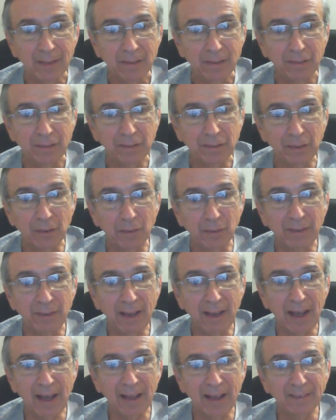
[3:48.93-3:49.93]
So
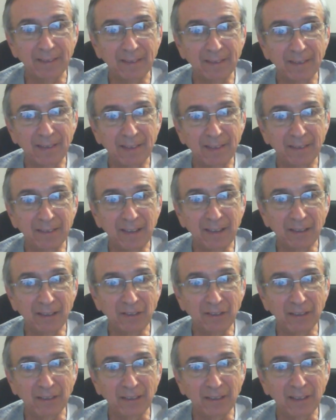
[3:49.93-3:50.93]
that
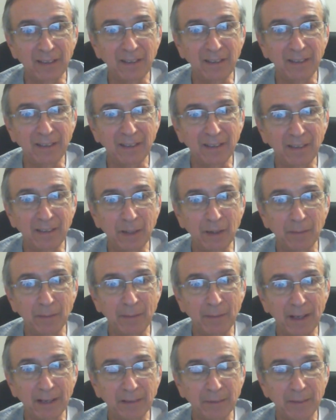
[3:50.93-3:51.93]
essentially, let me go
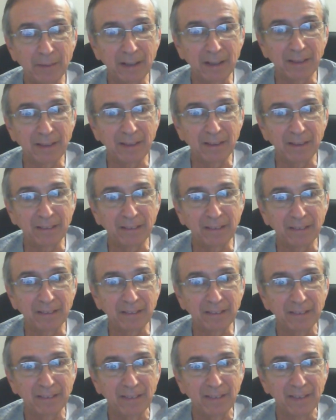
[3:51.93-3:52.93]
back to my
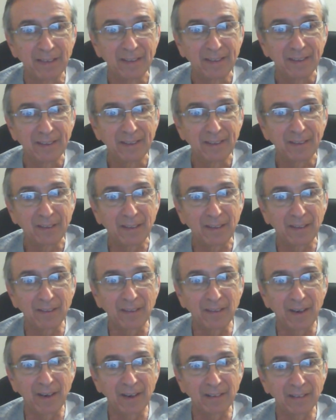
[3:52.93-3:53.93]
thesis,
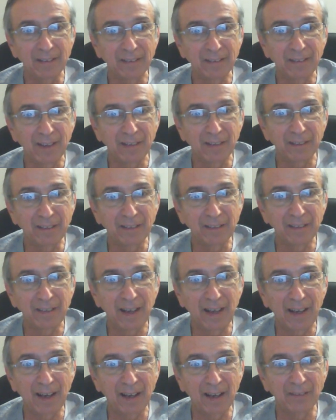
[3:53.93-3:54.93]
Gern doesn't
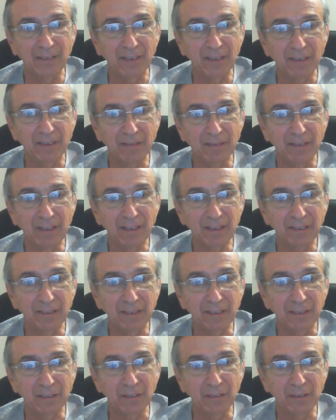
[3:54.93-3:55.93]
have a
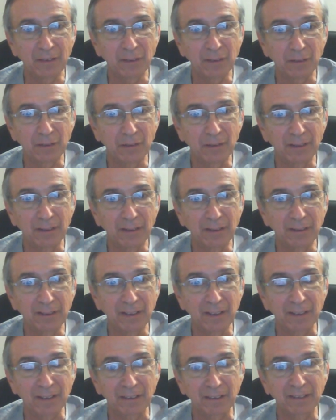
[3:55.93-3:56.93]
reason to
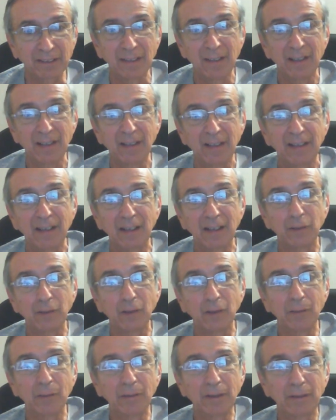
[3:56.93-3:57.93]
exist. Now,
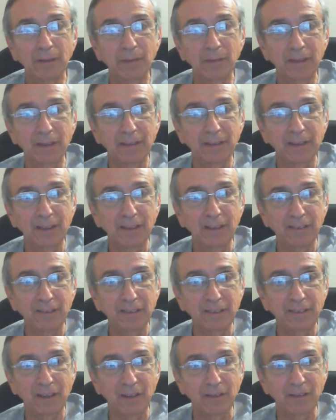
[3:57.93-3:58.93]
normally when
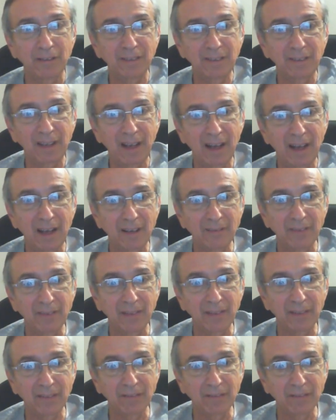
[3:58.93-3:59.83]
things don't have a